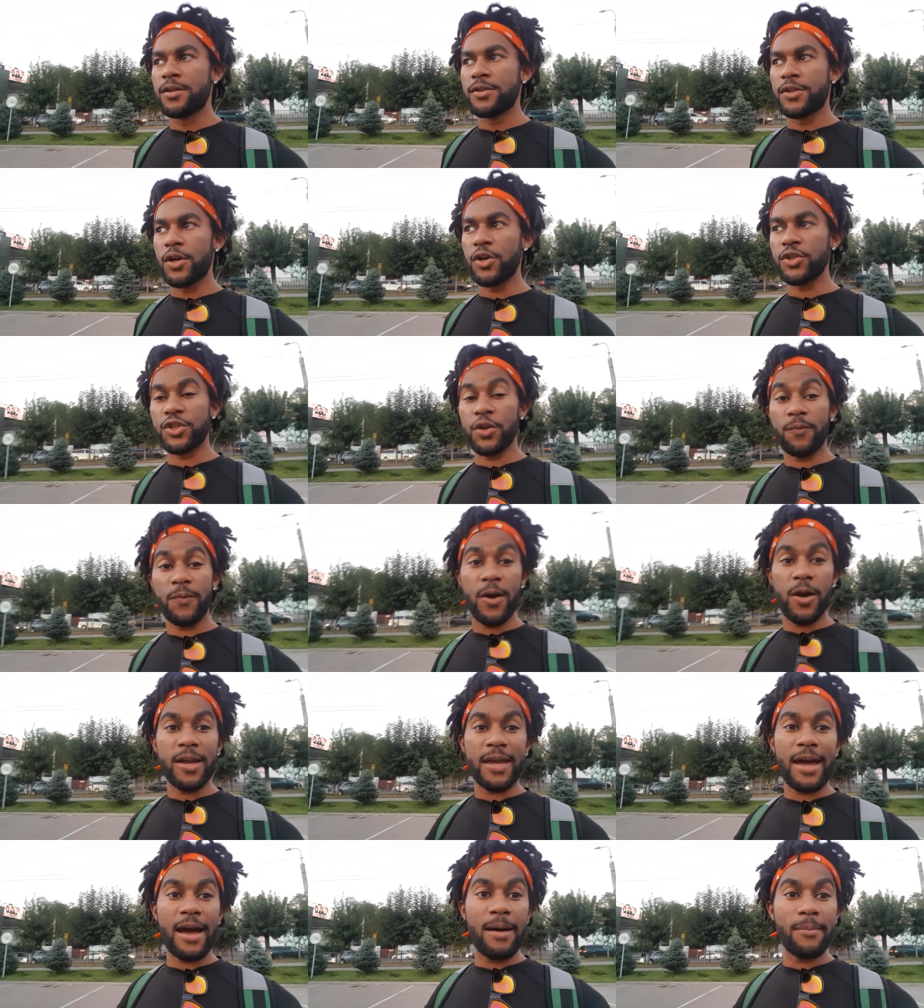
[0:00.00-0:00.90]
Those are
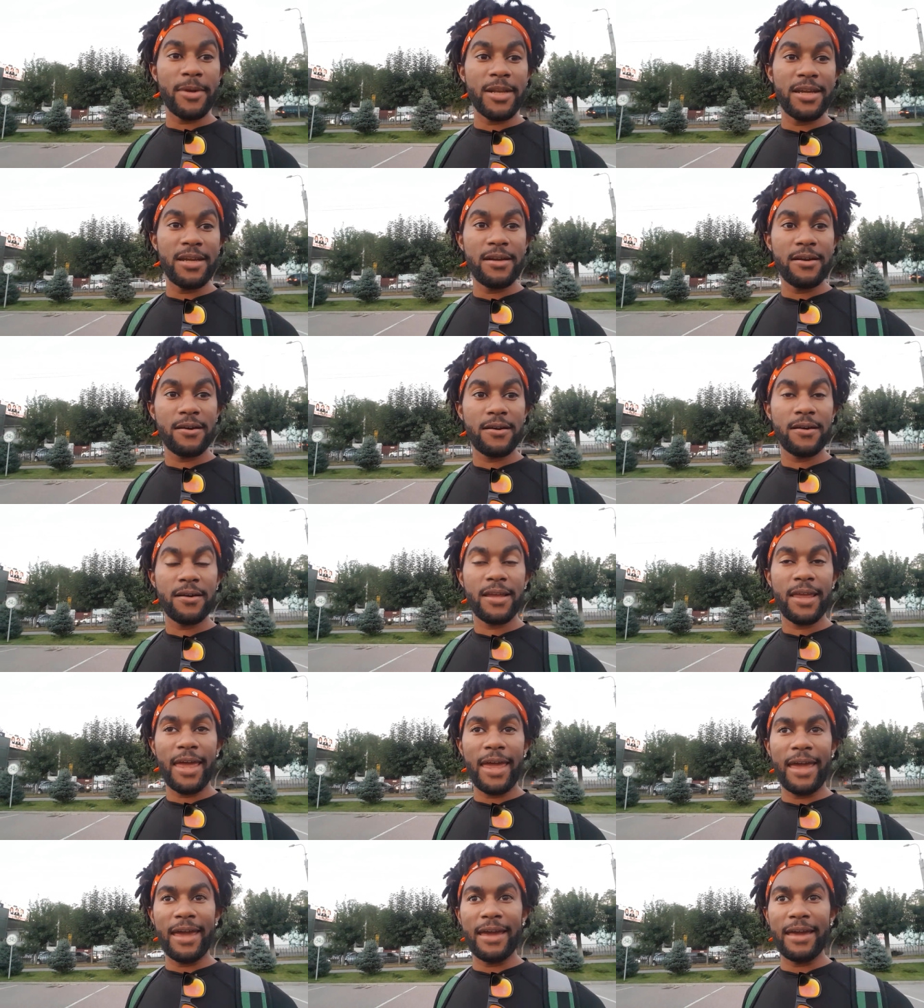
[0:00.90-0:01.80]
very common here,
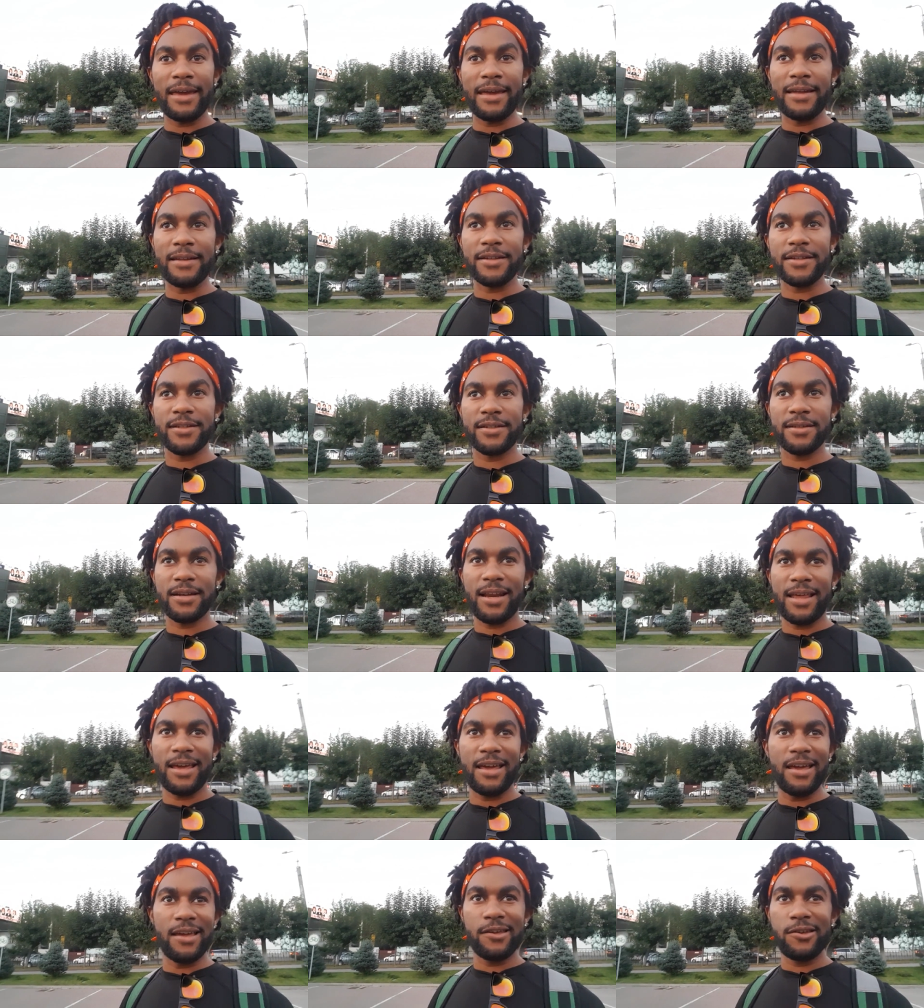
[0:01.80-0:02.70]
and
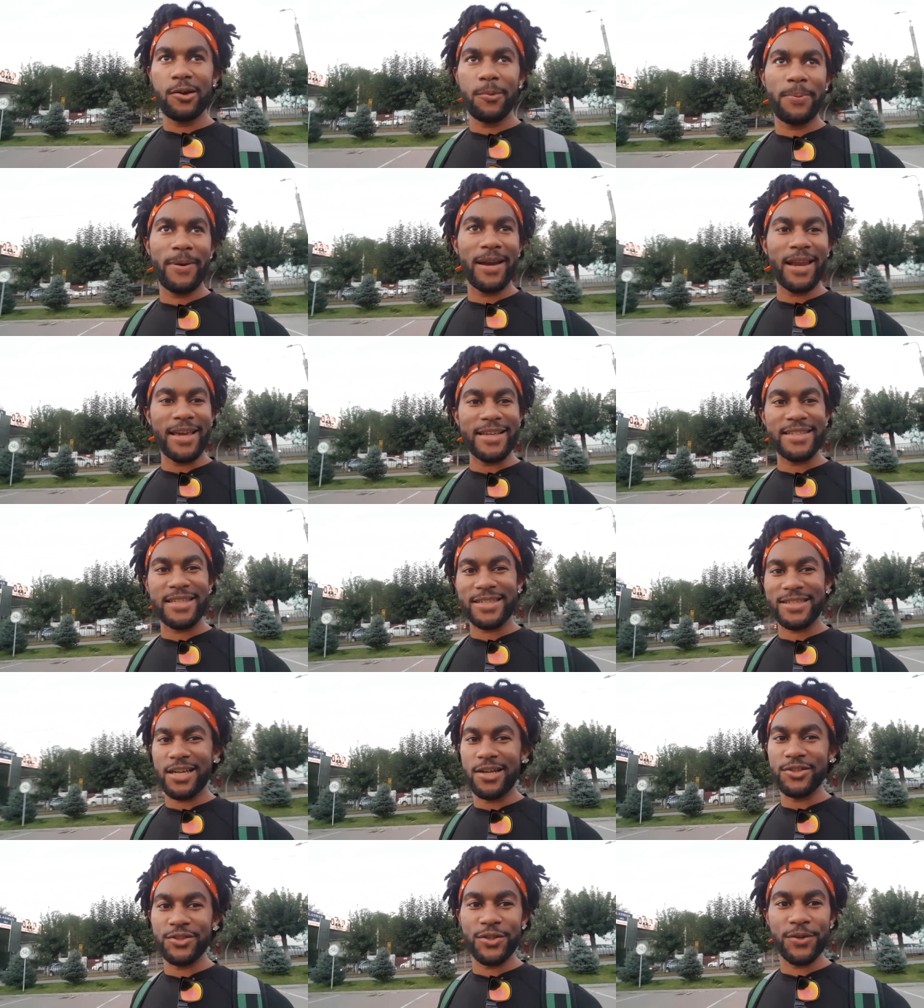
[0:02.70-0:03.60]
like you'll pay like
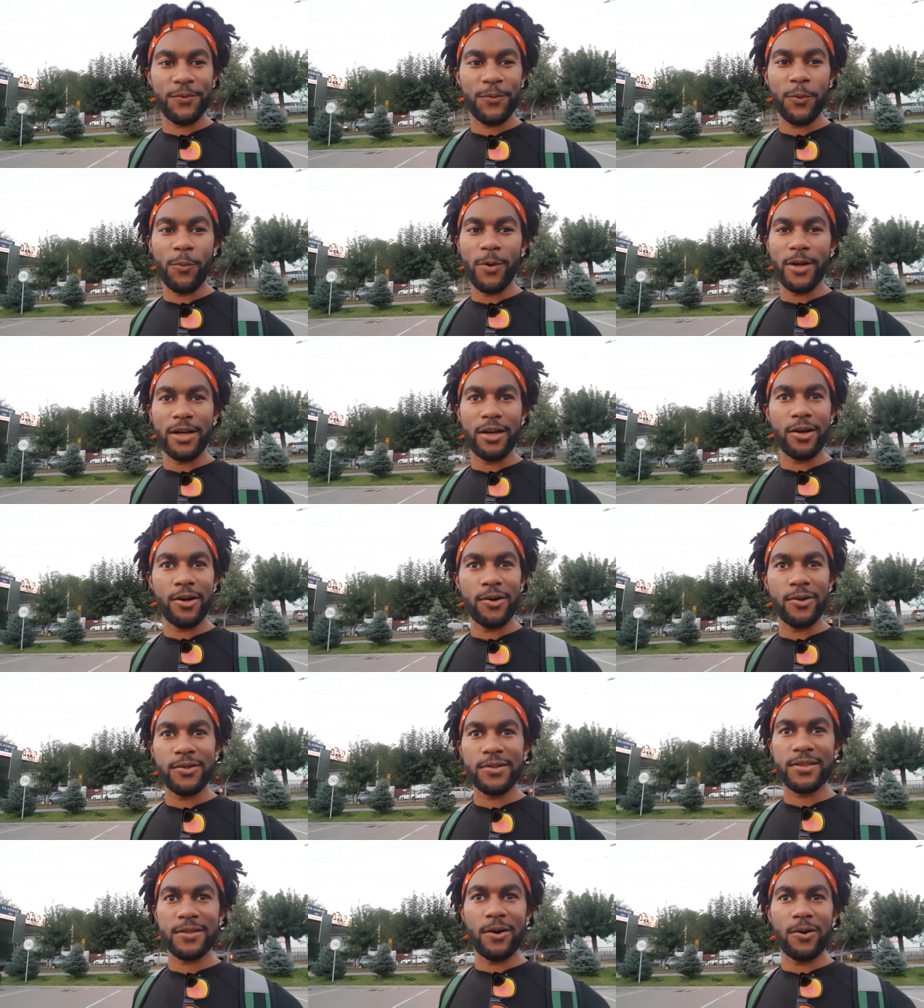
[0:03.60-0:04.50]
600 for one of
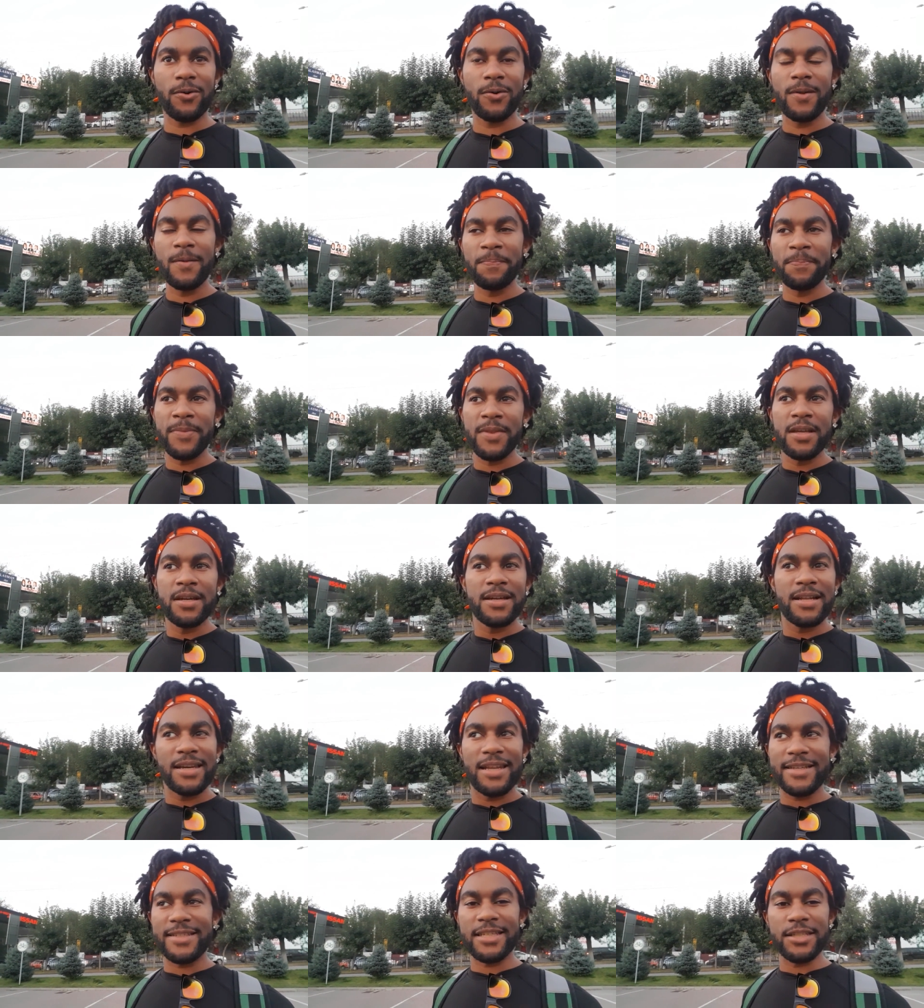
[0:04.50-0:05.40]
those, so
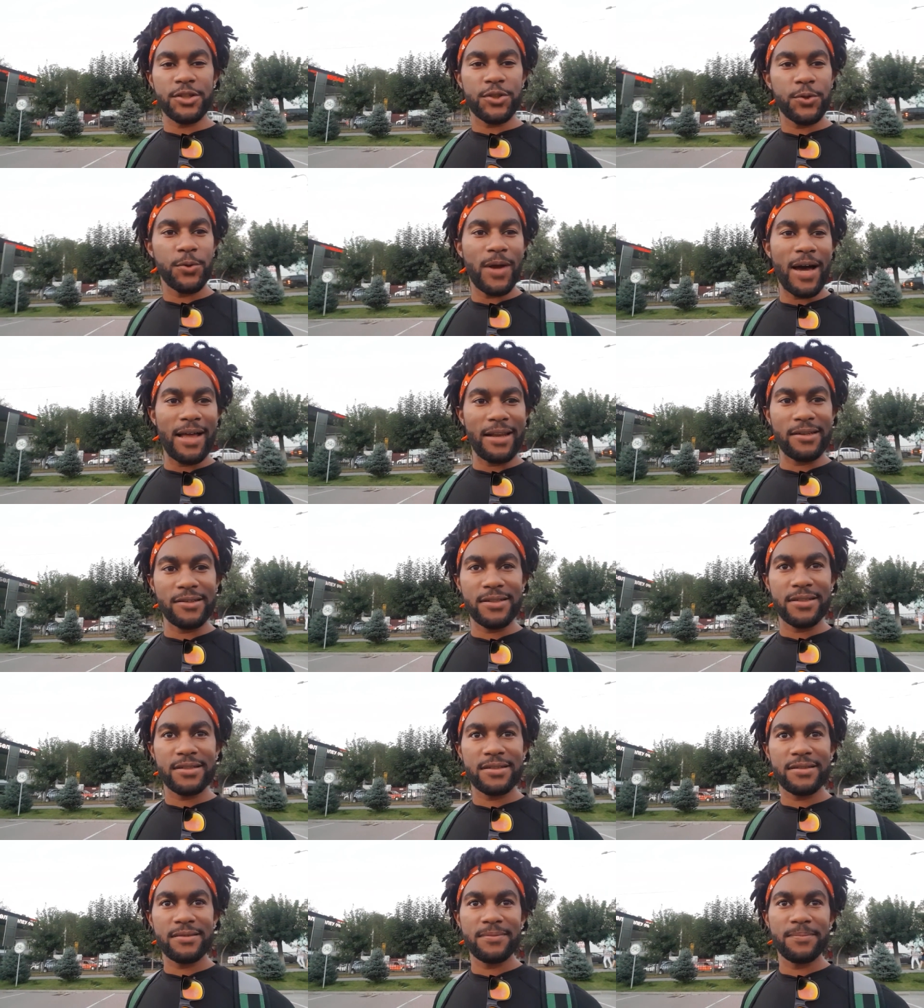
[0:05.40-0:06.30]
less than
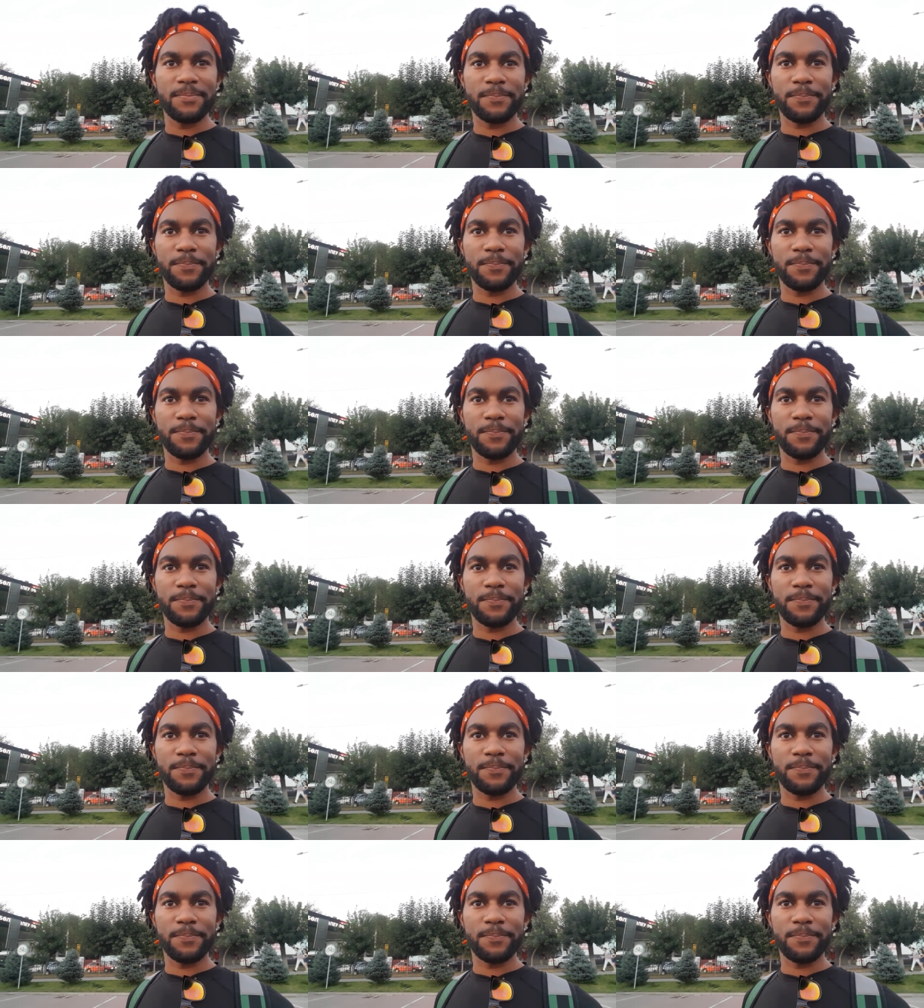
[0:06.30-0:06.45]
$2.